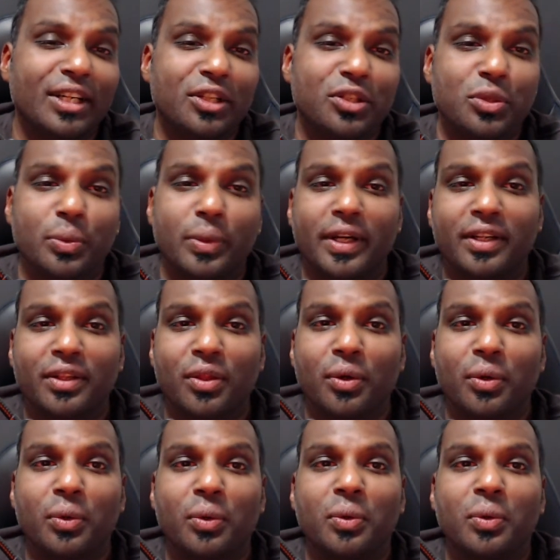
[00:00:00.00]
to work
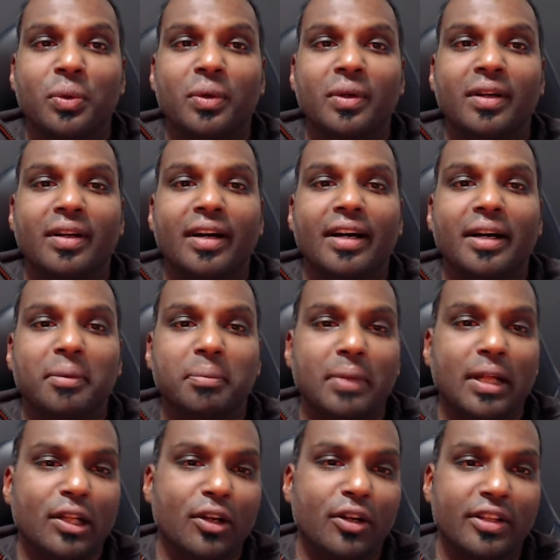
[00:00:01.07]
through a
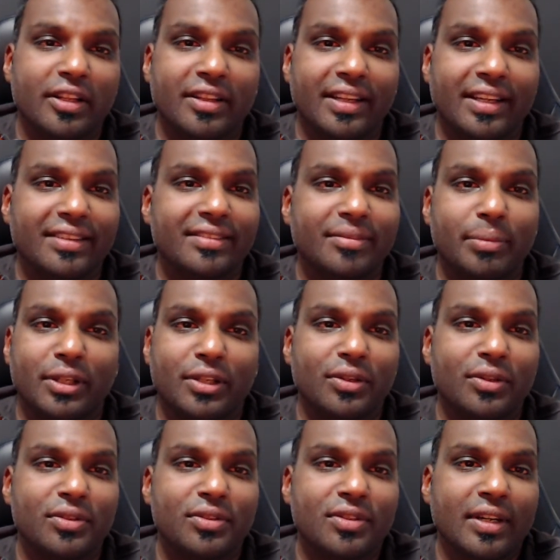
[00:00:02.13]
lot of the things,
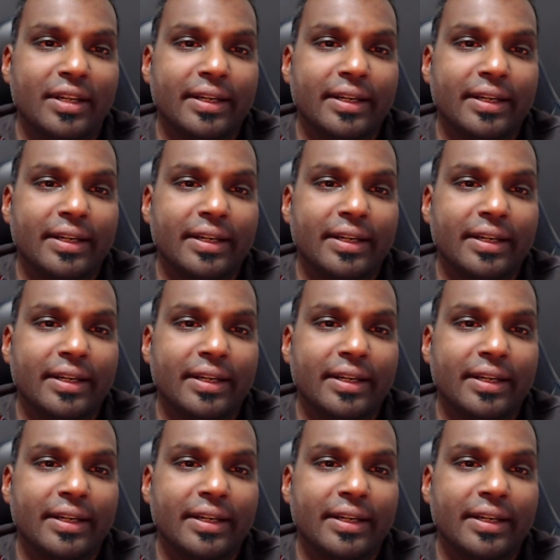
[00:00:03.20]
because